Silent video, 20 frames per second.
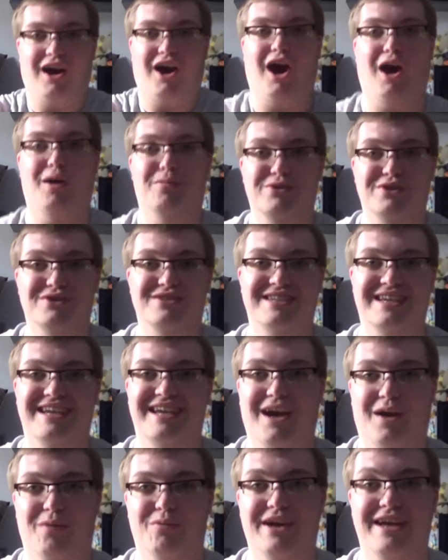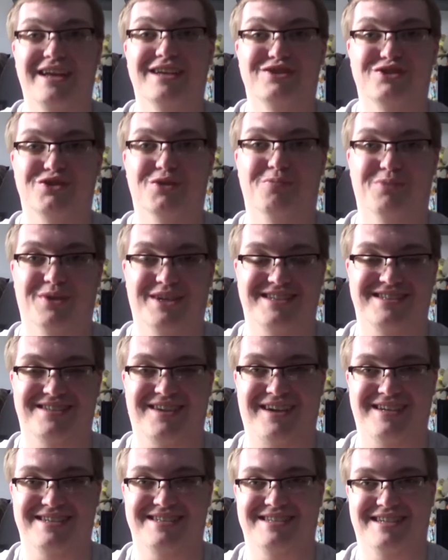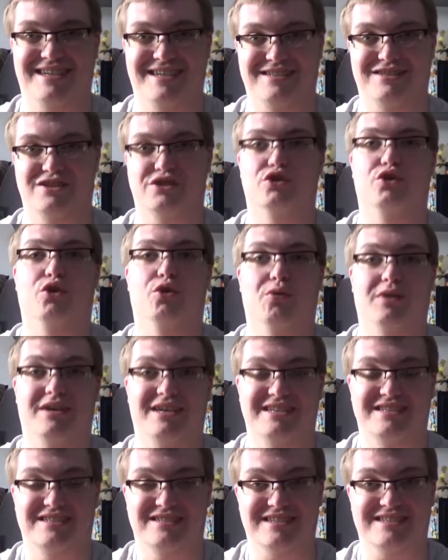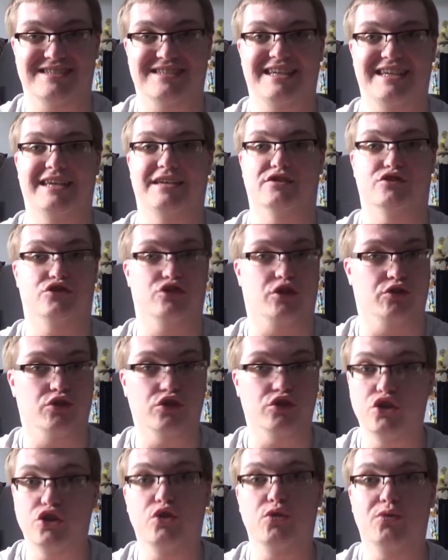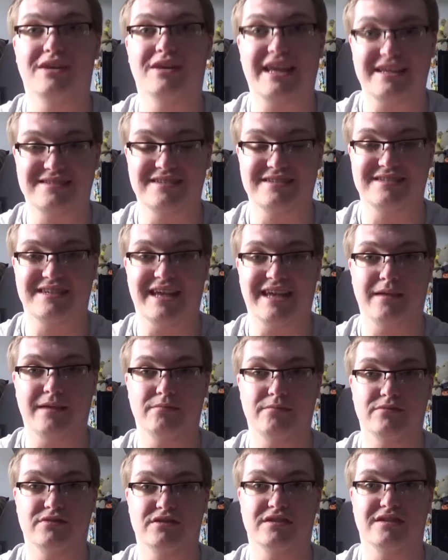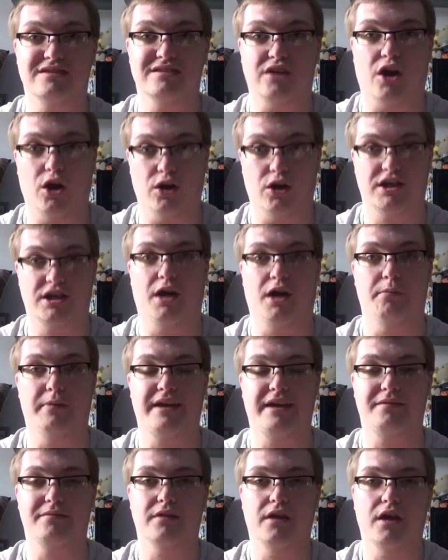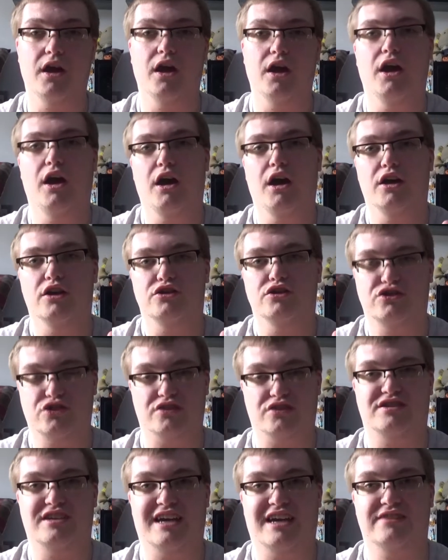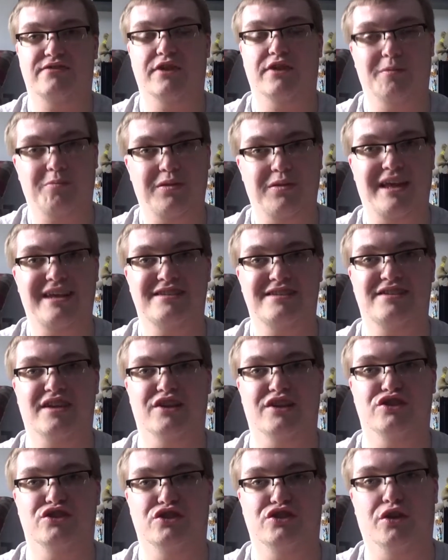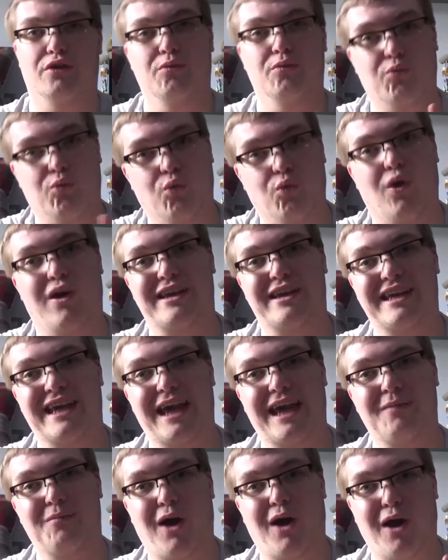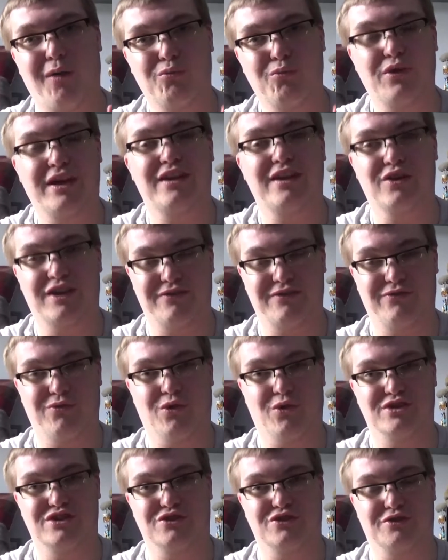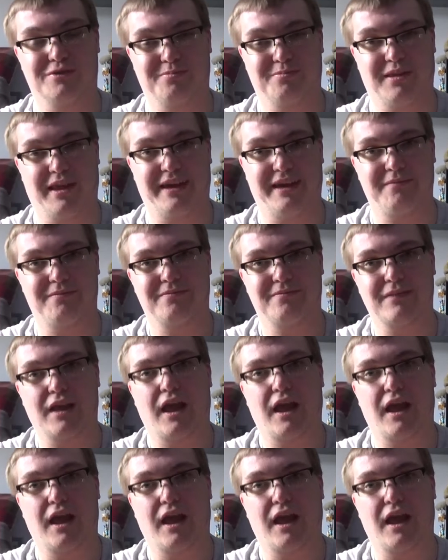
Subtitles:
obviously I'm really super excited to see some new latest games are coming, such as for the PlayStation. One game I'm really looking forward to play,